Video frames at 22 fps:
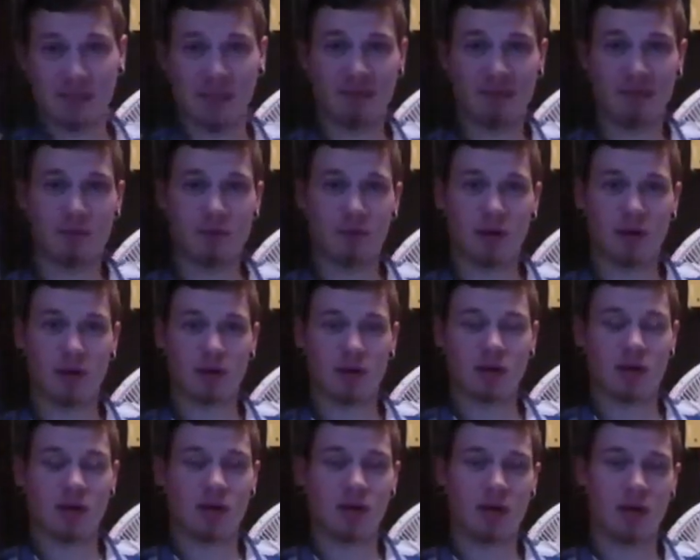have your Mother's
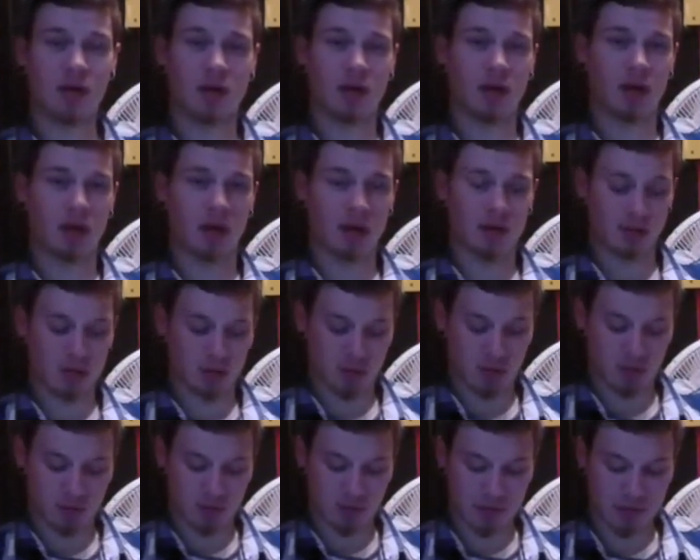Day? Did you
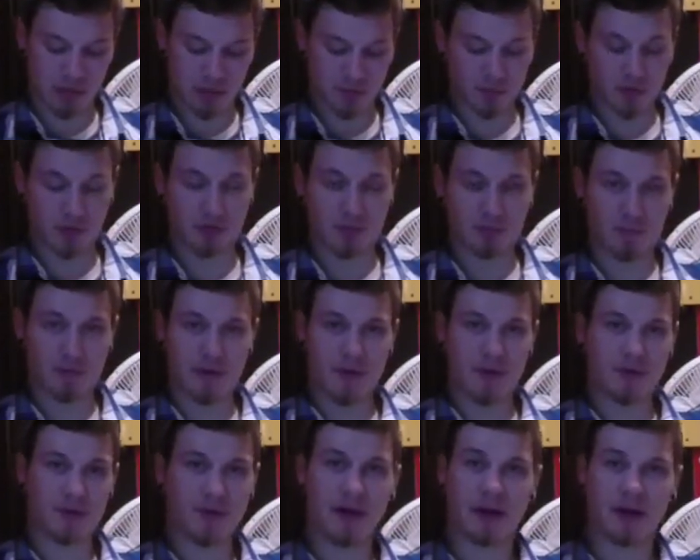spend time with your
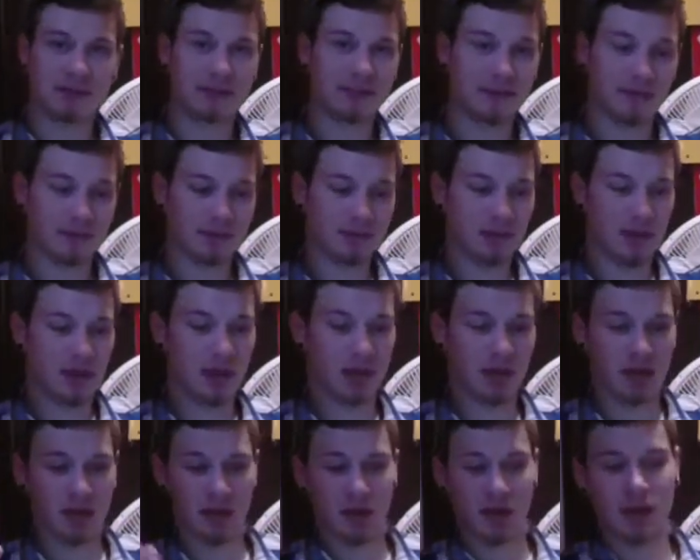mother? I did all day.
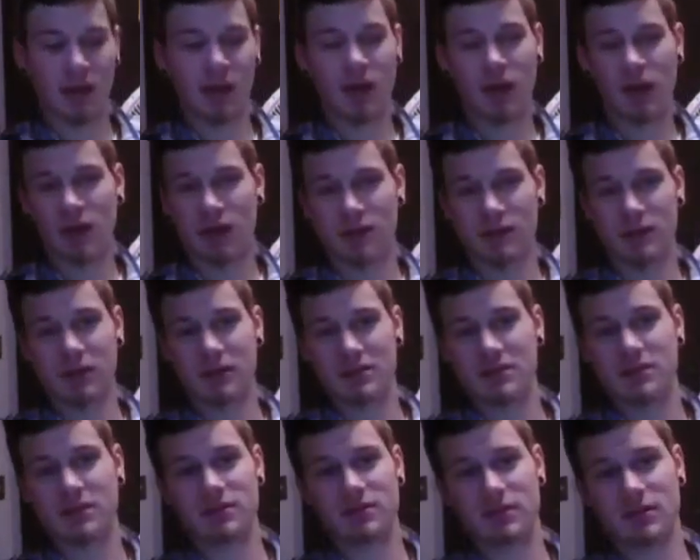It's like
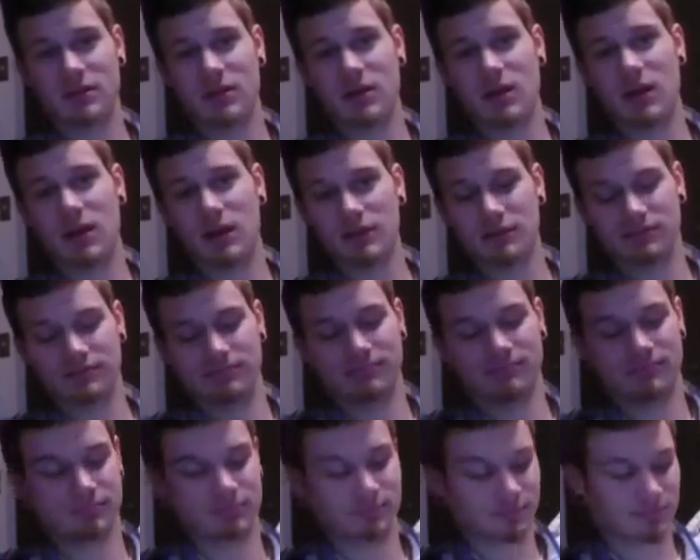6 o'clock.
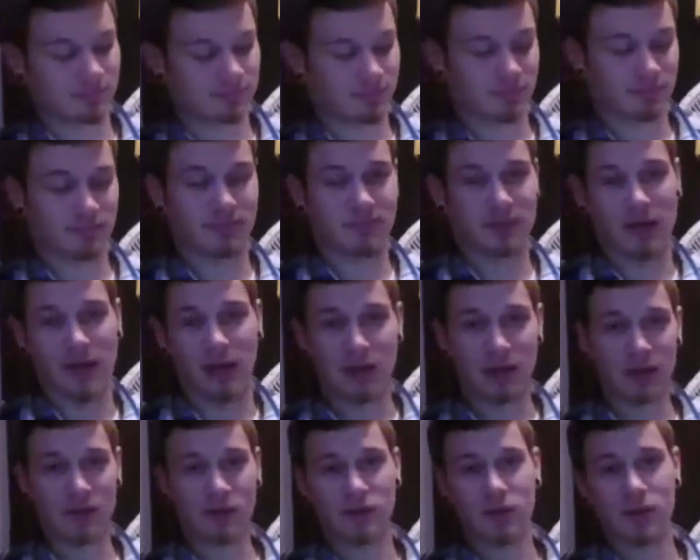I
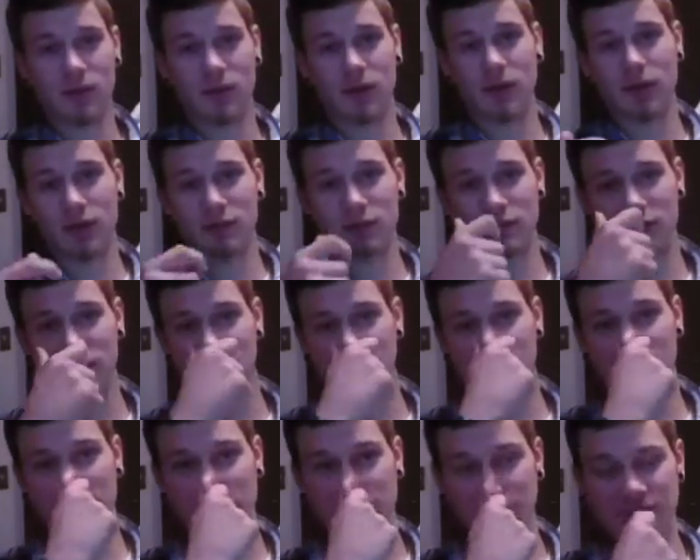get to do what I love to
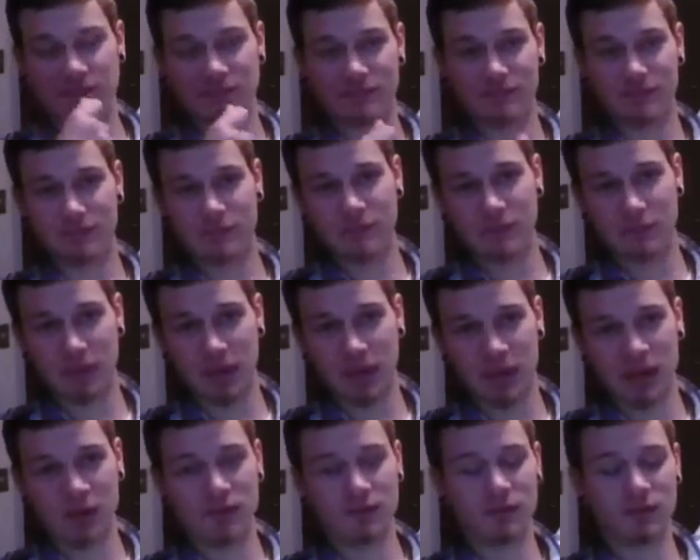do.
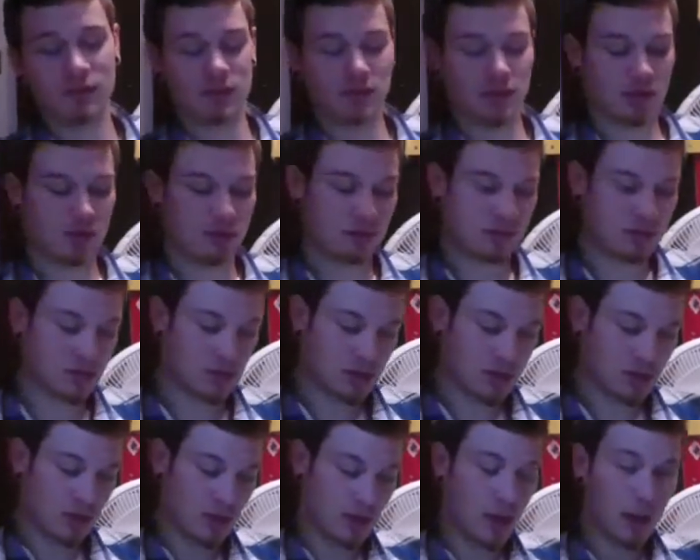Edit videos,
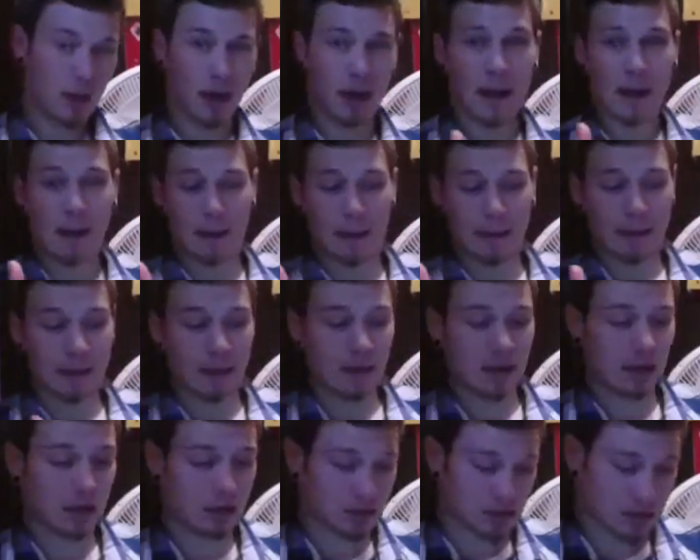all
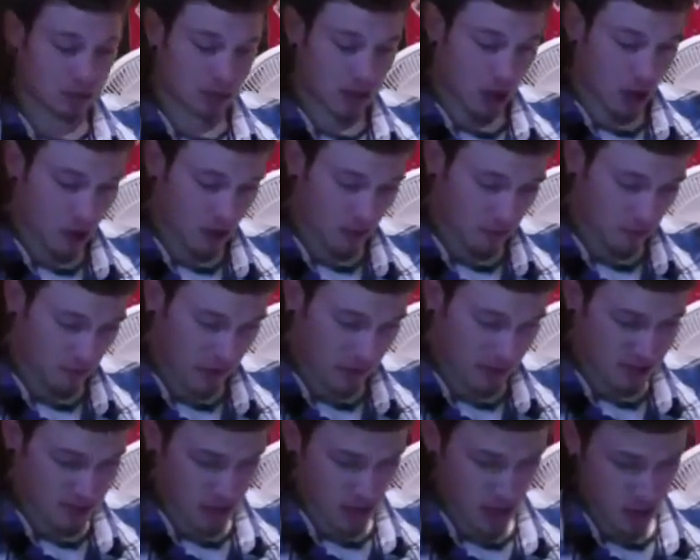that good stuff.
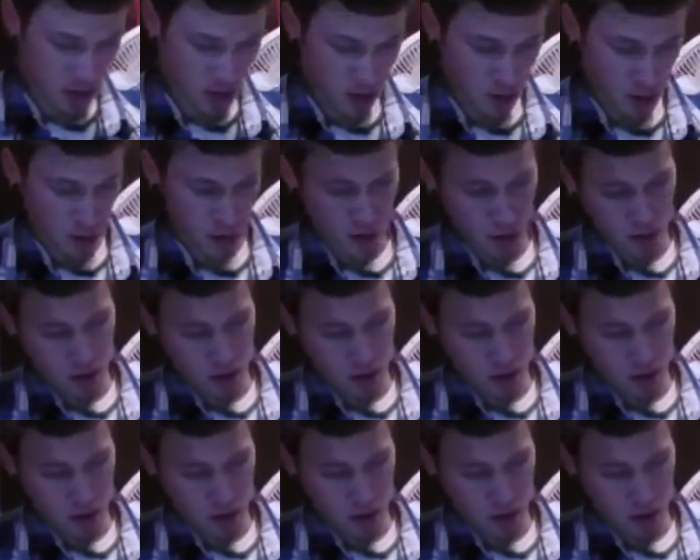So,